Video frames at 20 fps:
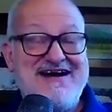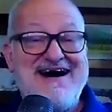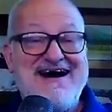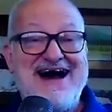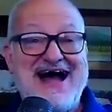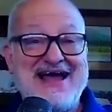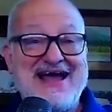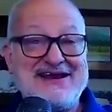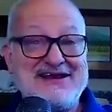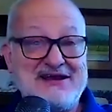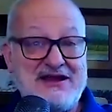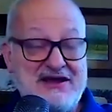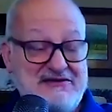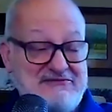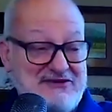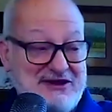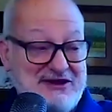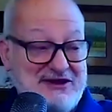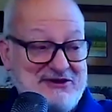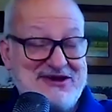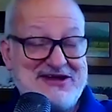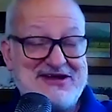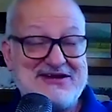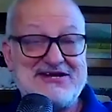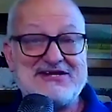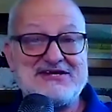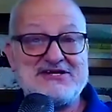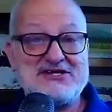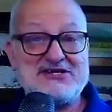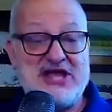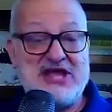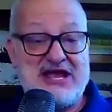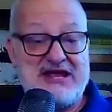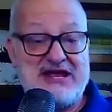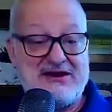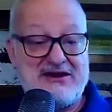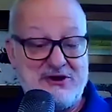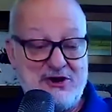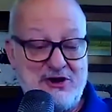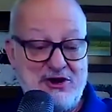I love Irina, and
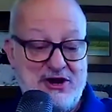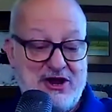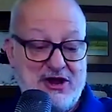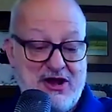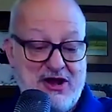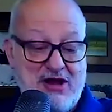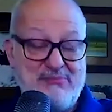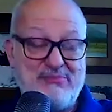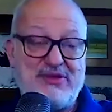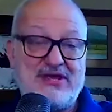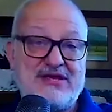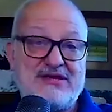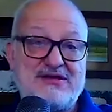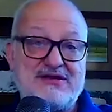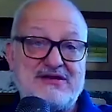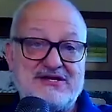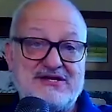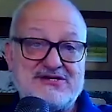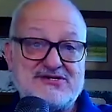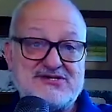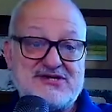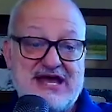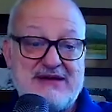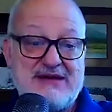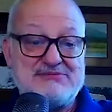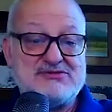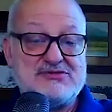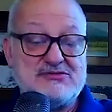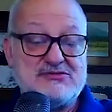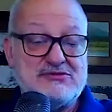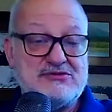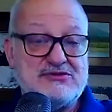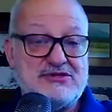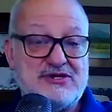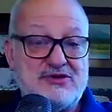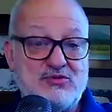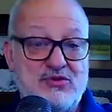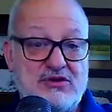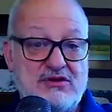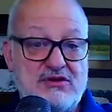her comment is absolutely
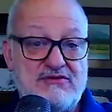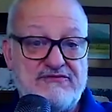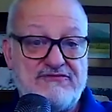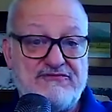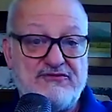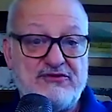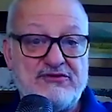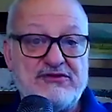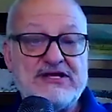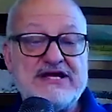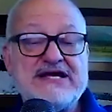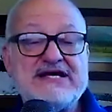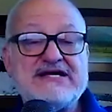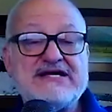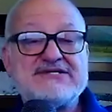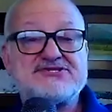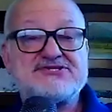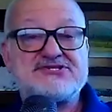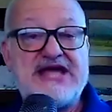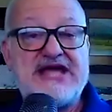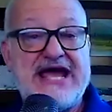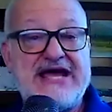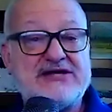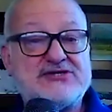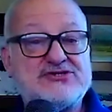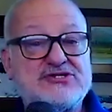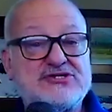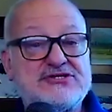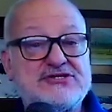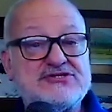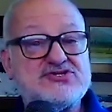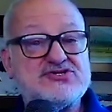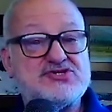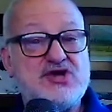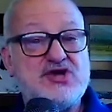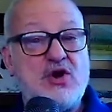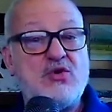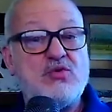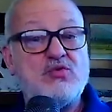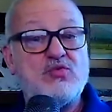wonderful. Sanctions
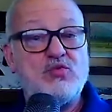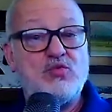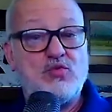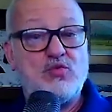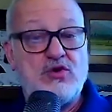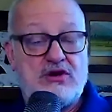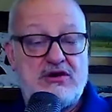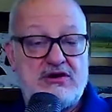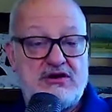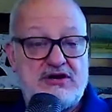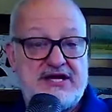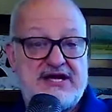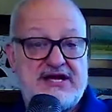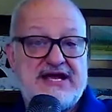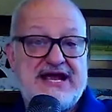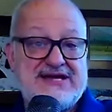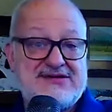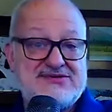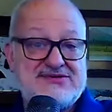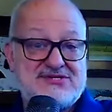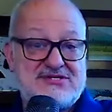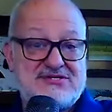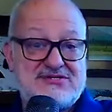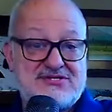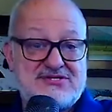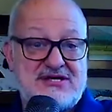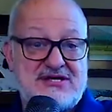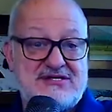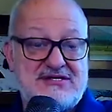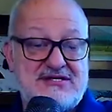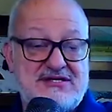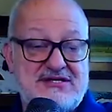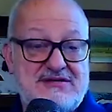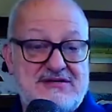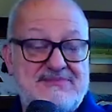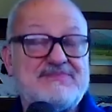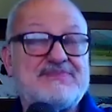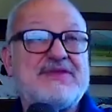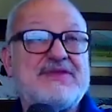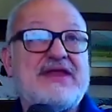don't work as intended.
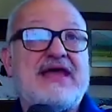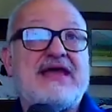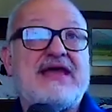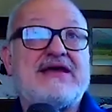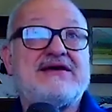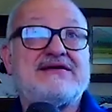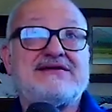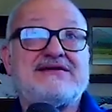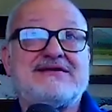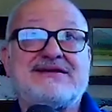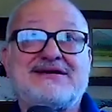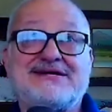And